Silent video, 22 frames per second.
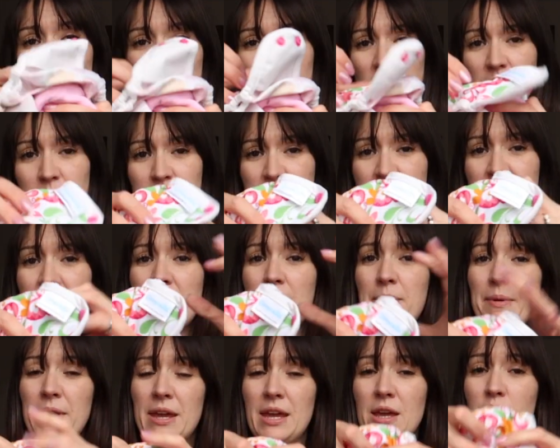a shaped
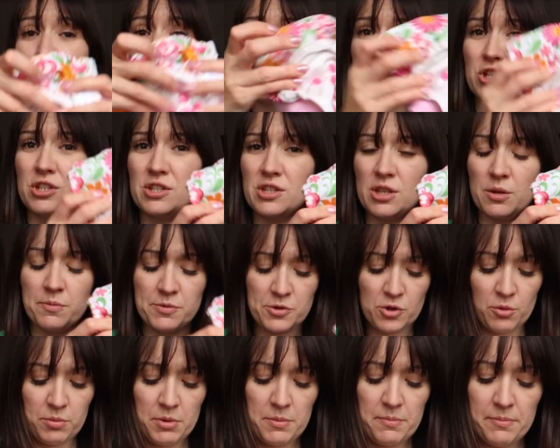nappy, which is the
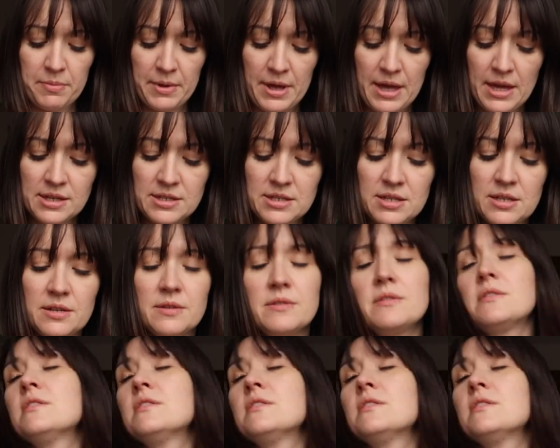absorbent bit,